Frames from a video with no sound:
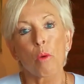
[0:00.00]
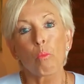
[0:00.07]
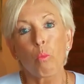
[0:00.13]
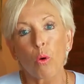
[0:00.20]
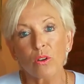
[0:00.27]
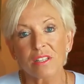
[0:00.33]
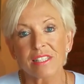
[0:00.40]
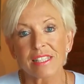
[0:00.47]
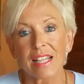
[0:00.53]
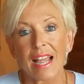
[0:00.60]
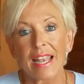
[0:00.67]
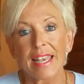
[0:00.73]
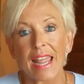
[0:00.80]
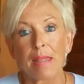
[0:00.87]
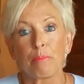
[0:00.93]
what has
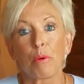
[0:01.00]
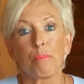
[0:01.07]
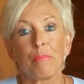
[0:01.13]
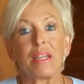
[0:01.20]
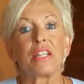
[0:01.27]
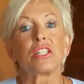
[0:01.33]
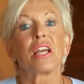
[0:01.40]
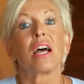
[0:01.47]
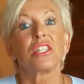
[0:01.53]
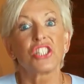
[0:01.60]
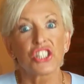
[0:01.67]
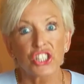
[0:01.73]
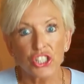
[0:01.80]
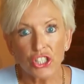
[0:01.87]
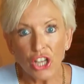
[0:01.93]
enabled me to
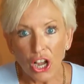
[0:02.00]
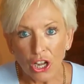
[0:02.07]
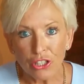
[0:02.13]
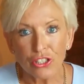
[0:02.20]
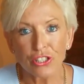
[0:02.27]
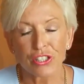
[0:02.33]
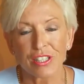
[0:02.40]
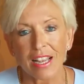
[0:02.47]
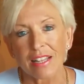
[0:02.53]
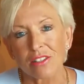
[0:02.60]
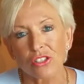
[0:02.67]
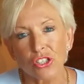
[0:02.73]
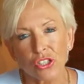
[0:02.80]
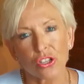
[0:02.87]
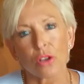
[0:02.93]

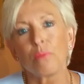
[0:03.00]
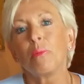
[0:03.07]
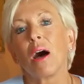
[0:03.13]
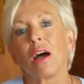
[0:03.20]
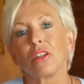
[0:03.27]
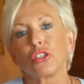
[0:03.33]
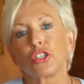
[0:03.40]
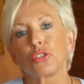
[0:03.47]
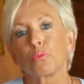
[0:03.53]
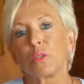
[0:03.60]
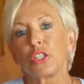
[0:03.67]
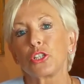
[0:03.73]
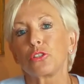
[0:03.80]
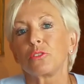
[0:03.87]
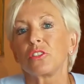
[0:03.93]
understand so much,
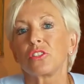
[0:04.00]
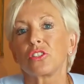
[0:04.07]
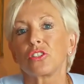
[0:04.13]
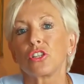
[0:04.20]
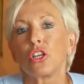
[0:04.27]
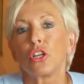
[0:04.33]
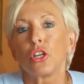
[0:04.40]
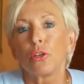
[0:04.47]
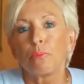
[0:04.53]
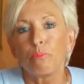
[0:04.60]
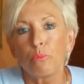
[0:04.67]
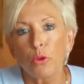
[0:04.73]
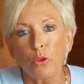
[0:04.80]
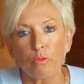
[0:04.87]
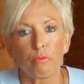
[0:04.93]
which has
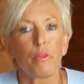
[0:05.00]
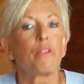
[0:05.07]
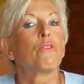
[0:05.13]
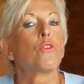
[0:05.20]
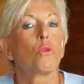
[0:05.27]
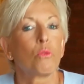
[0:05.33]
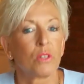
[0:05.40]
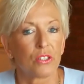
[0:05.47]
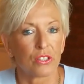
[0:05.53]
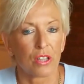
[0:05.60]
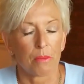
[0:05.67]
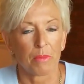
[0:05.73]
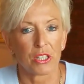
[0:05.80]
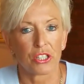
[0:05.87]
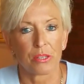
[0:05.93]
moved me forward
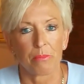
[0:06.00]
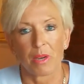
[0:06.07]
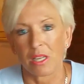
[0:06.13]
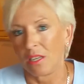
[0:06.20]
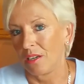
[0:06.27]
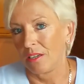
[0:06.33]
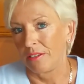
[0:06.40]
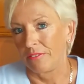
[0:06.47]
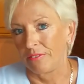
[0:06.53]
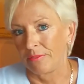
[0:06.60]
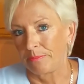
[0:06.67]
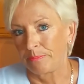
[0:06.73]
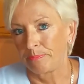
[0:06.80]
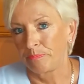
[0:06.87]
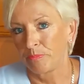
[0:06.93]
so much in my life.
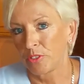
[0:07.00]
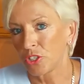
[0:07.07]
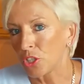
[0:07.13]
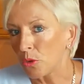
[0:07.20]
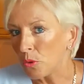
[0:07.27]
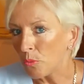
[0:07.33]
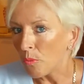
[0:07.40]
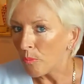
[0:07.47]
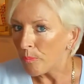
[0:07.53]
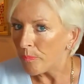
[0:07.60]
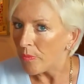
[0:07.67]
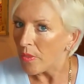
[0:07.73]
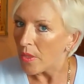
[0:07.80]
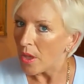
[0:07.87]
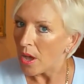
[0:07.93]
So
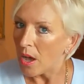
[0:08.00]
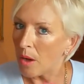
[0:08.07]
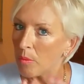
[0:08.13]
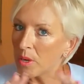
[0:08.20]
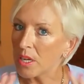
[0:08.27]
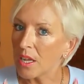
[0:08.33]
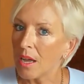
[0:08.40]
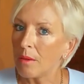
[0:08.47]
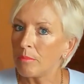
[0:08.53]
I want to